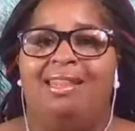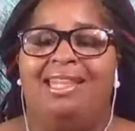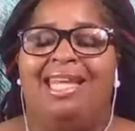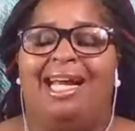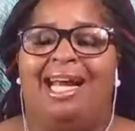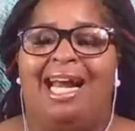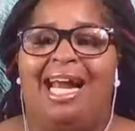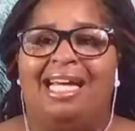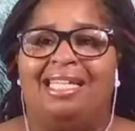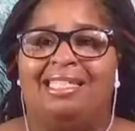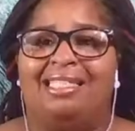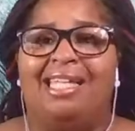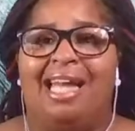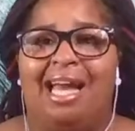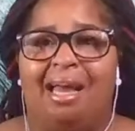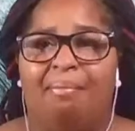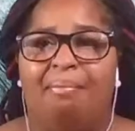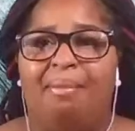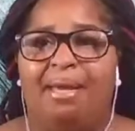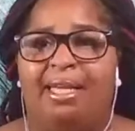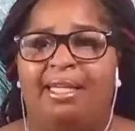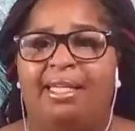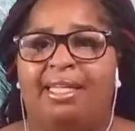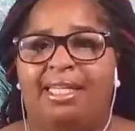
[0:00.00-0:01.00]
There has
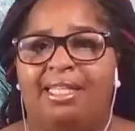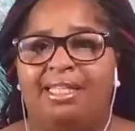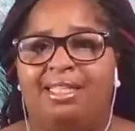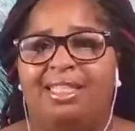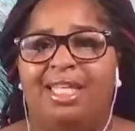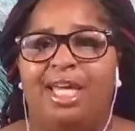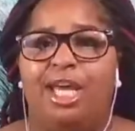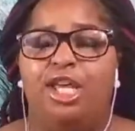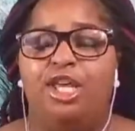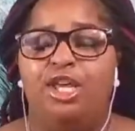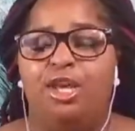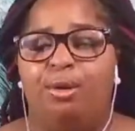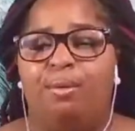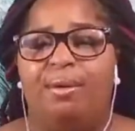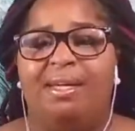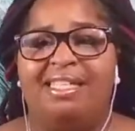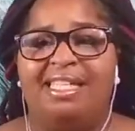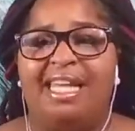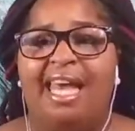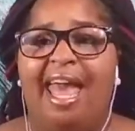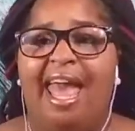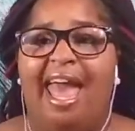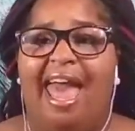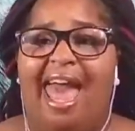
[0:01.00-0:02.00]
not been continuous